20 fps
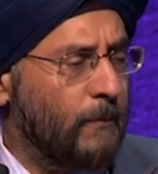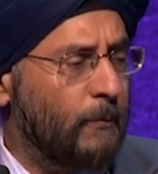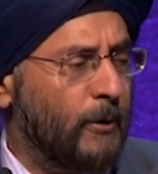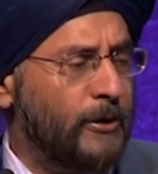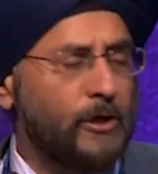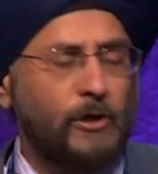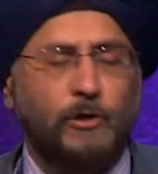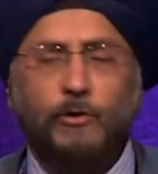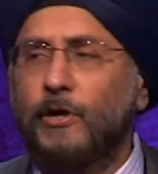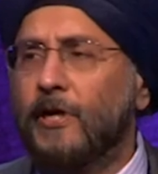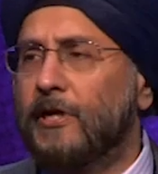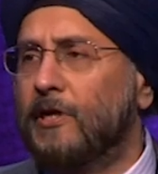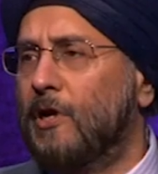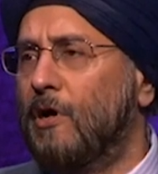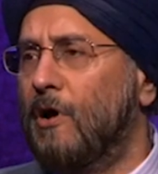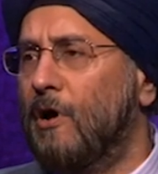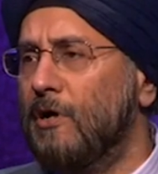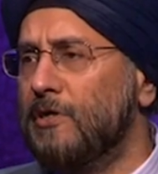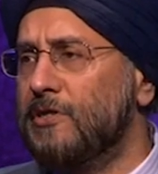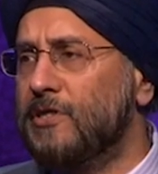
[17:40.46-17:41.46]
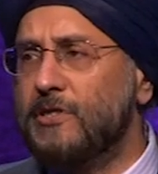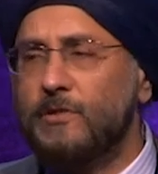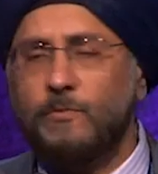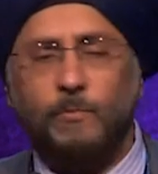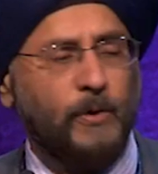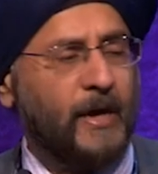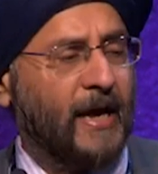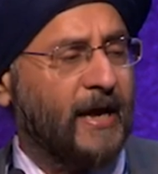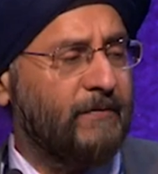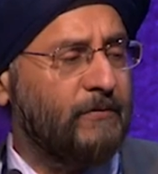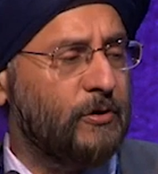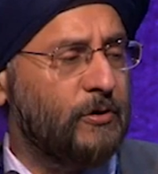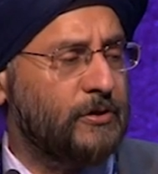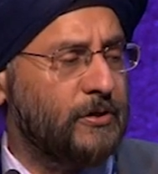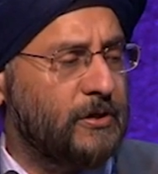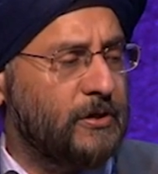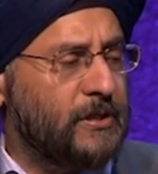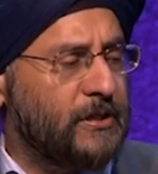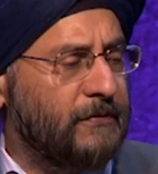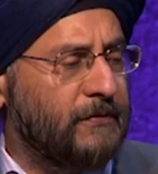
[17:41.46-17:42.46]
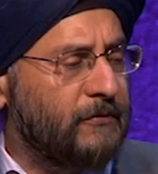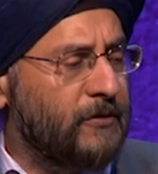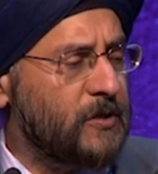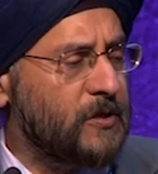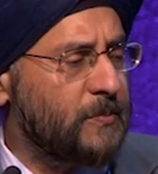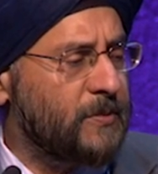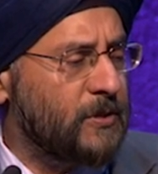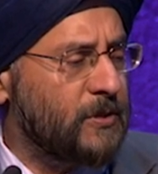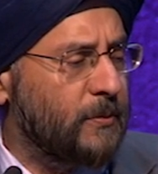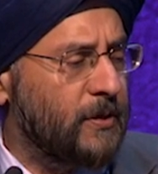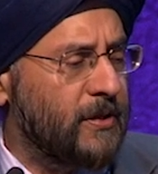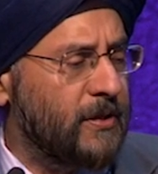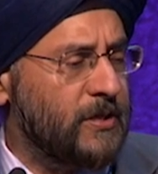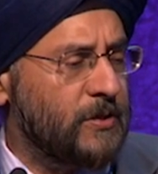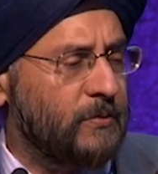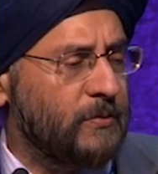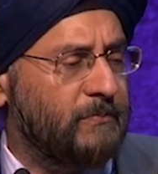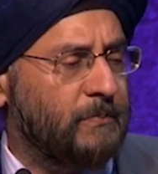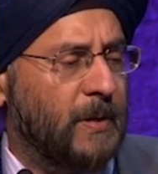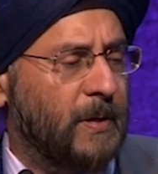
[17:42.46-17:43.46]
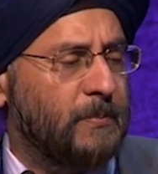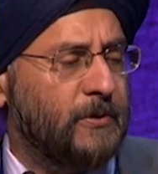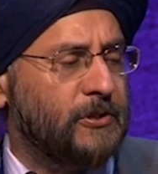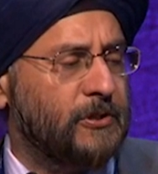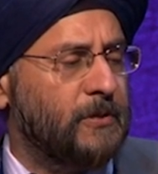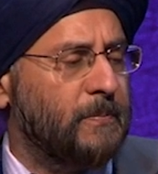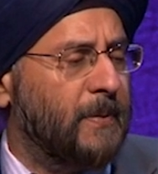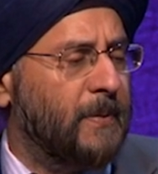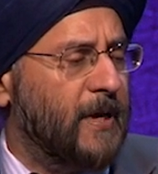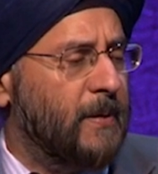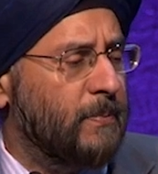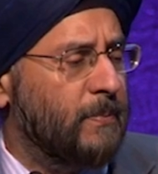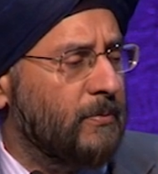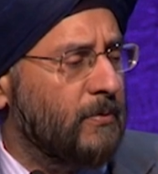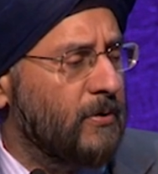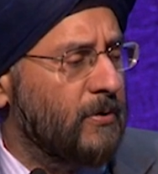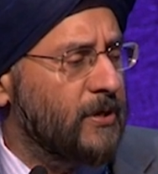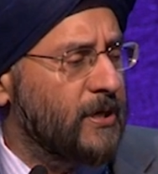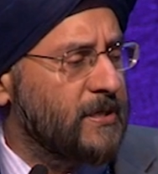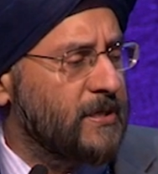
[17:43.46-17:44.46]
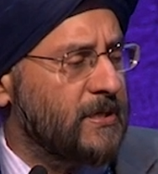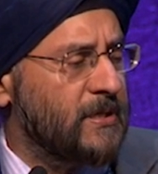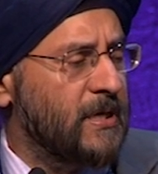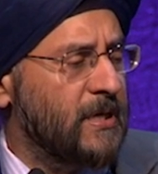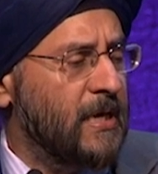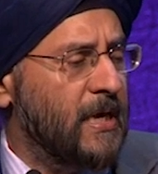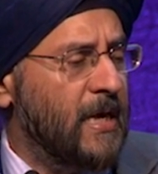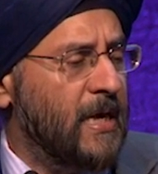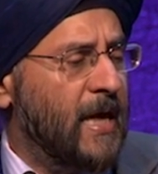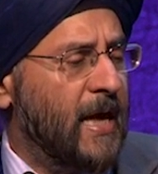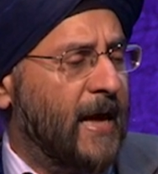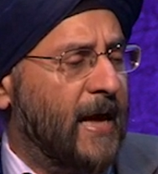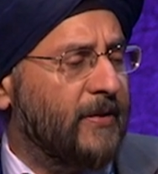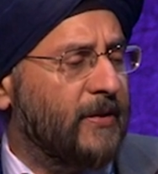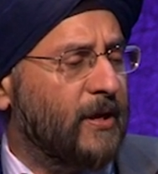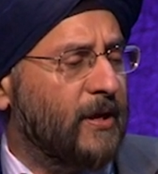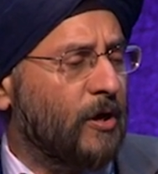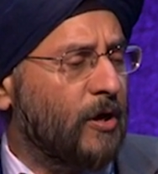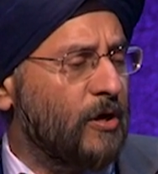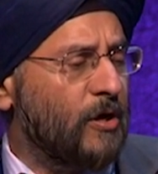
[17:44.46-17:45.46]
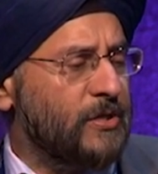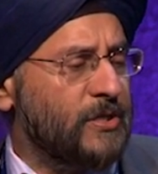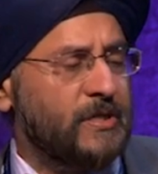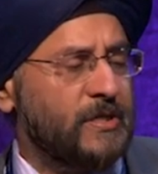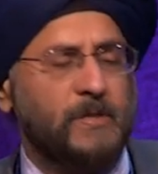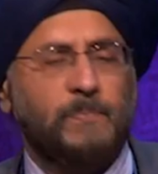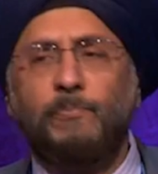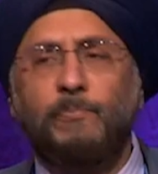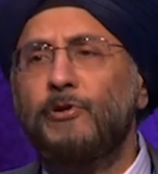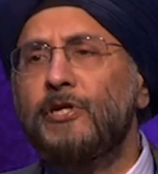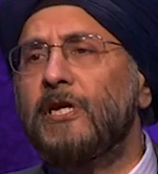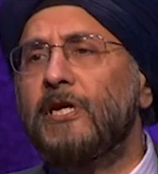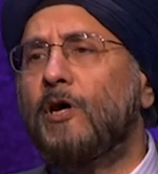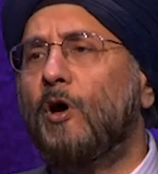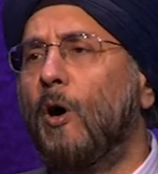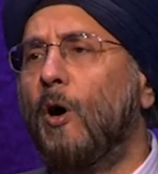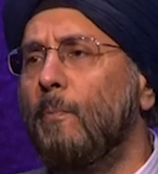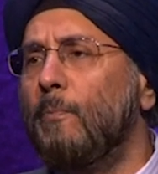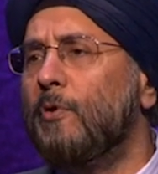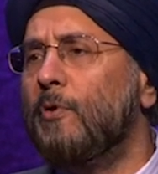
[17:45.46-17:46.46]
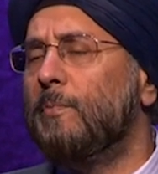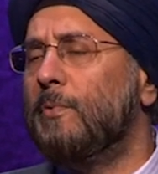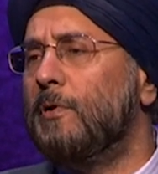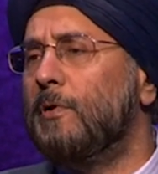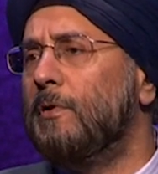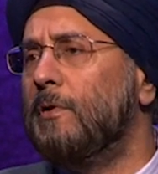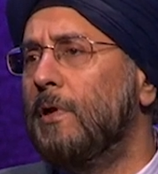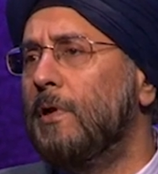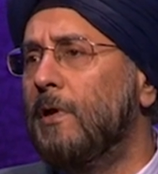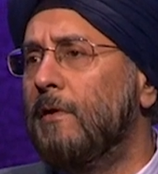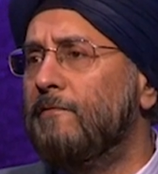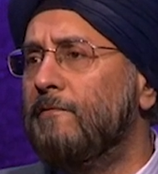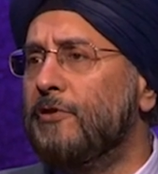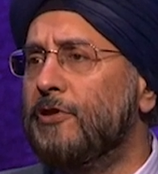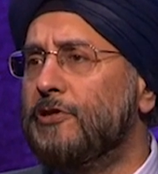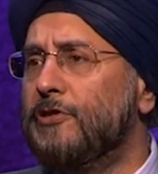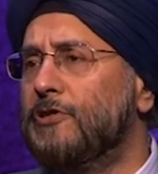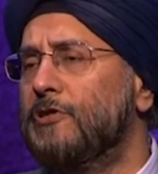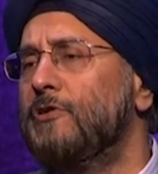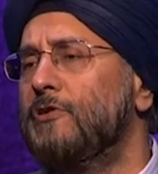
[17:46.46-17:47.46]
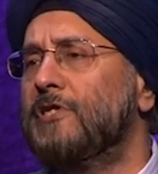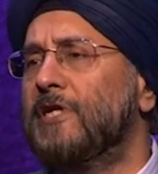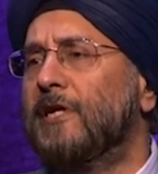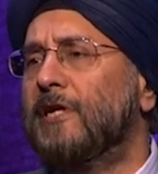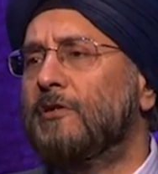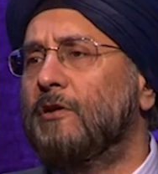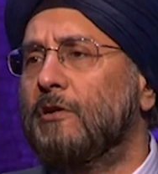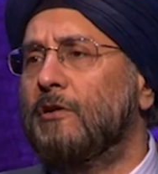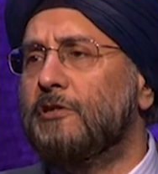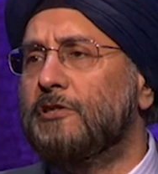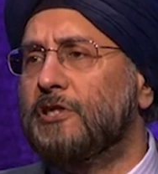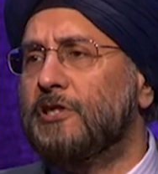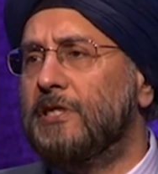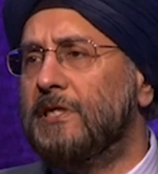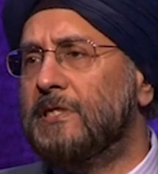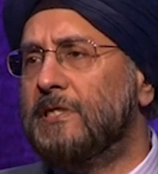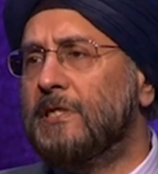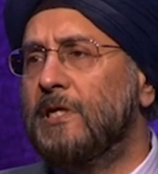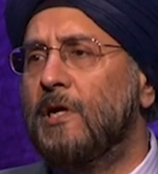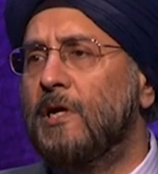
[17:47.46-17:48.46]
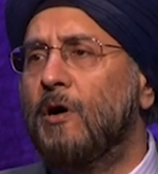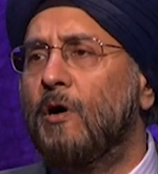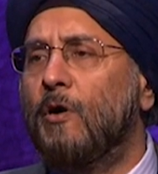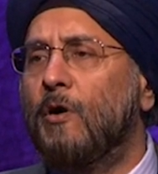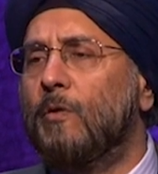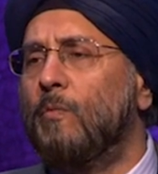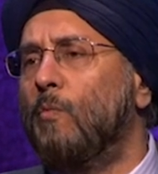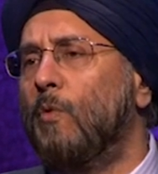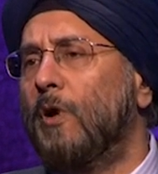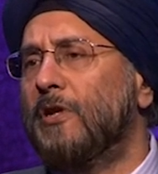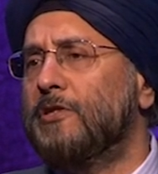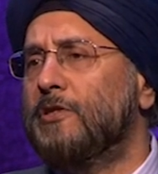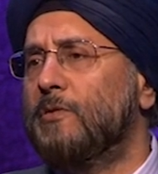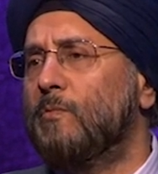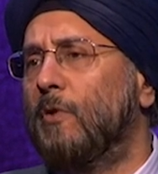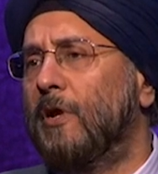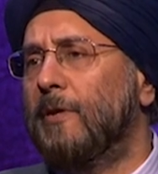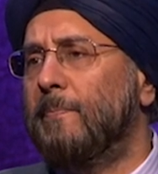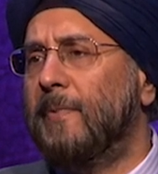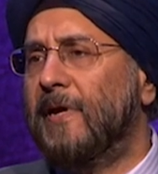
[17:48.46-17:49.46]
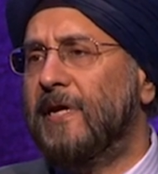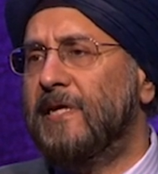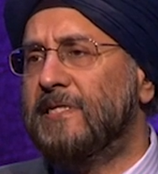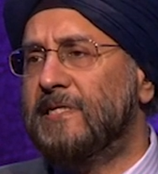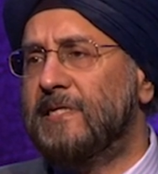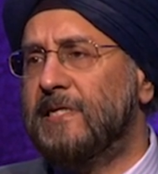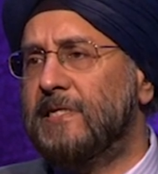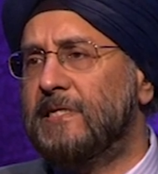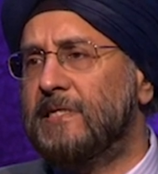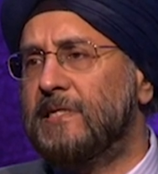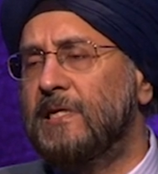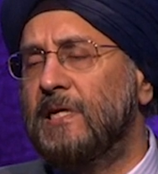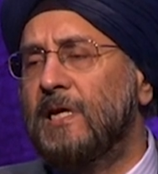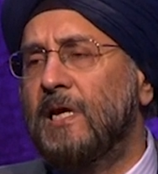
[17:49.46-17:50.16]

When you look at costs, we have looked at the difference between this. We've published a paper on this, and the cost is pretty comparable for the 2 technologies on a one-to-one basis.